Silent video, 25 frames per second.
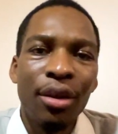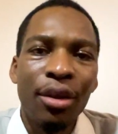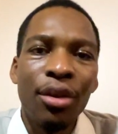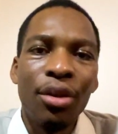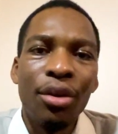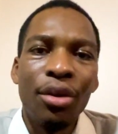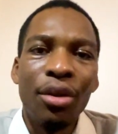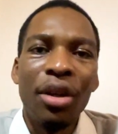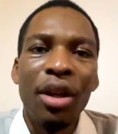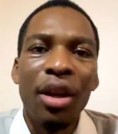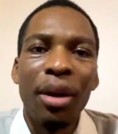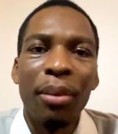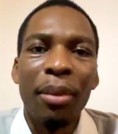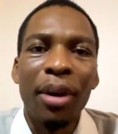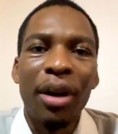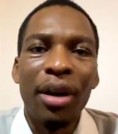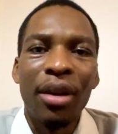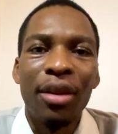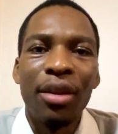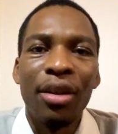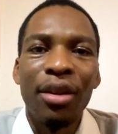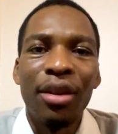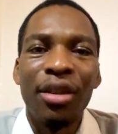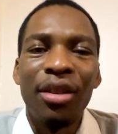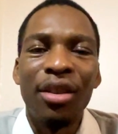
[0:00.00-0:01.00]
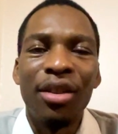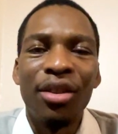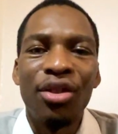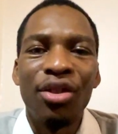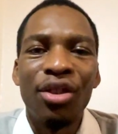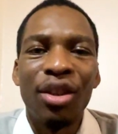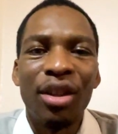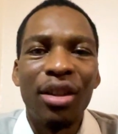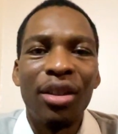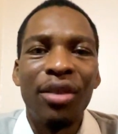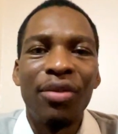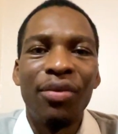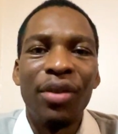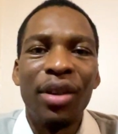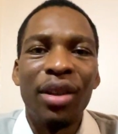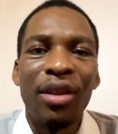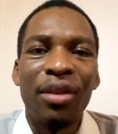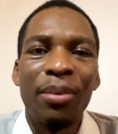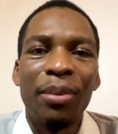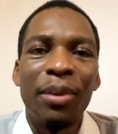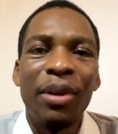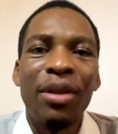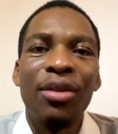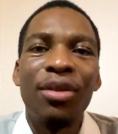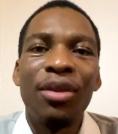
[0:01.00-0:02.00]
you get back your initial
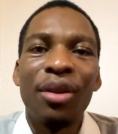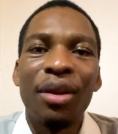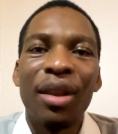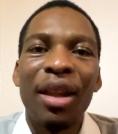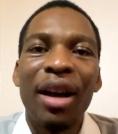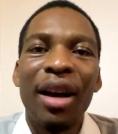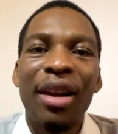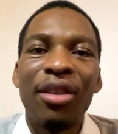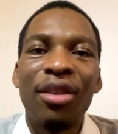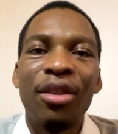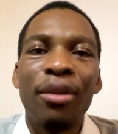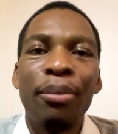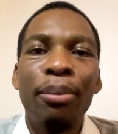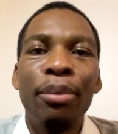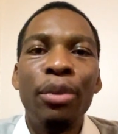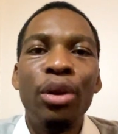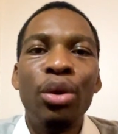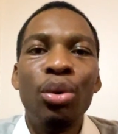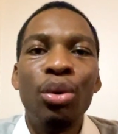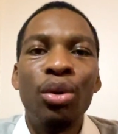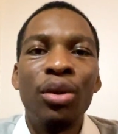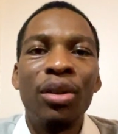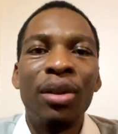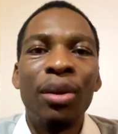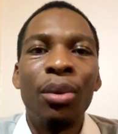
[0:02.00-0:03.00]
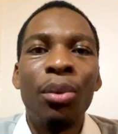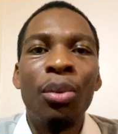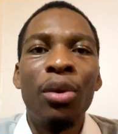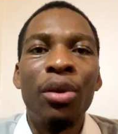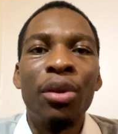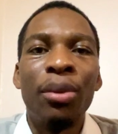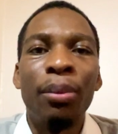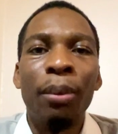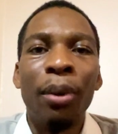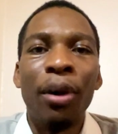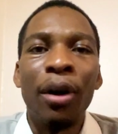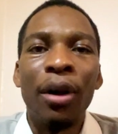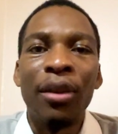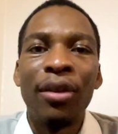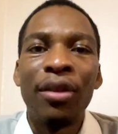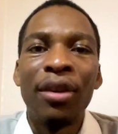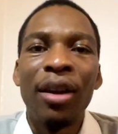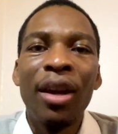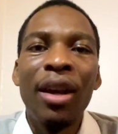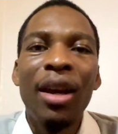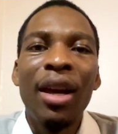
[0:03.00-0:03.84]
investment. So that's the beauty with bonds.